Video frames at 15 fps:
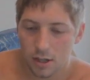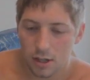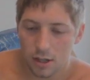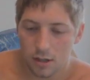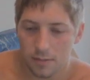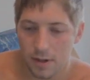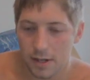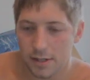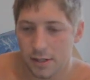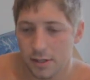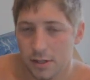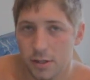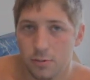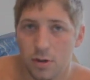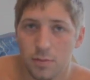
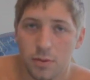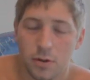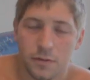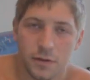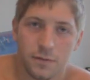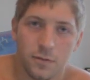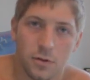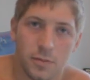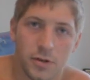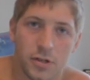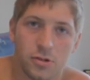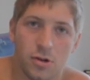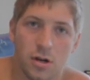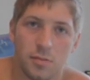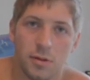Ideally, you want perfect form in your
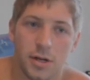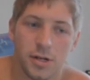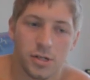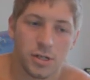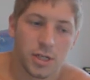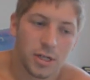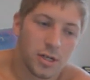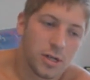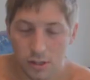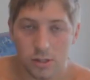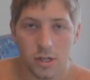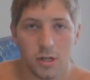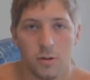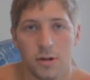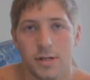straddle planche.
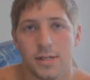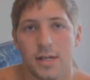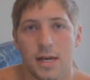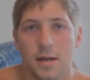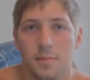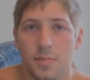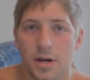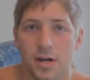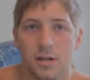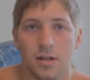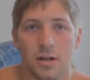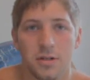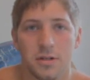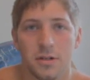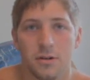So you want to stay
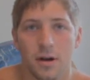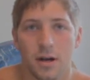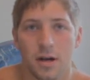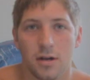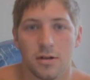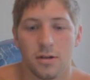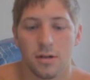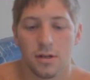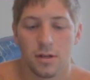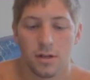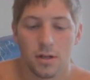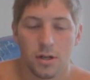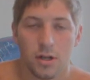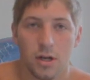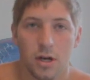parallel to the ground.
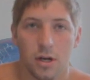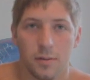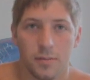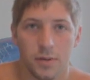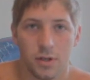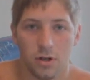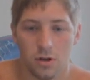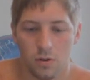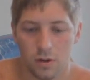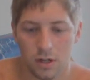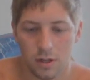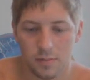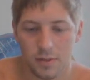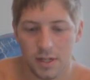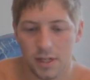You don't
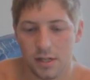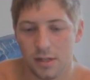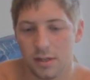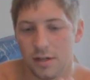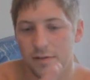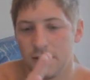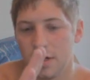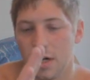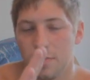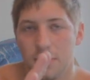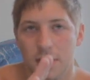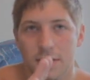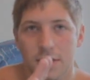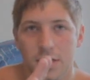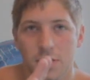want to be lifting up
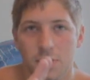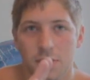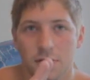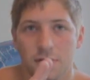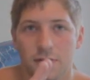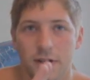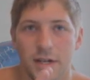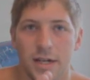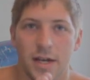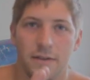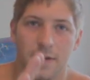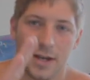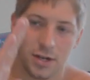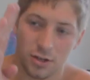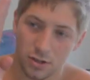like this with your feet, and
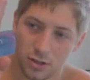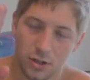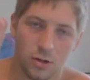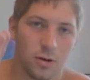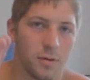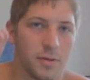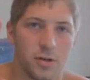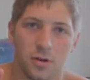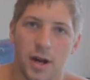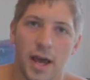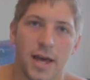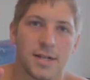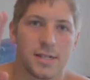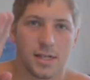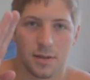like you don't want to be doing
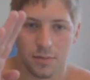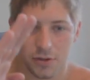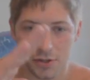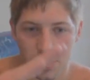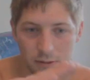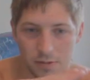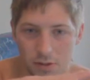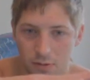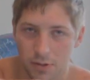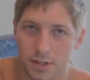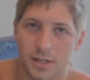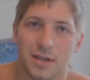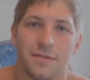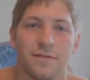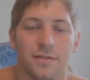handstand push-ups. You want to
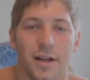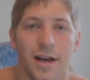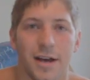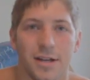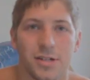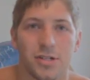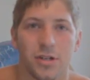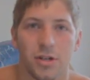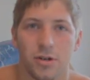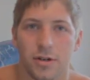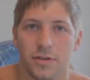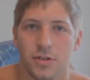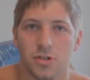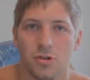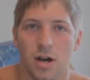stay flat so you're
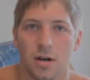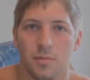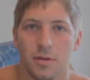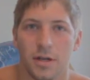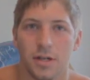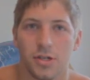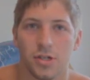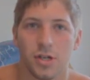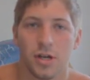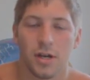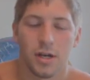in the straddle planche.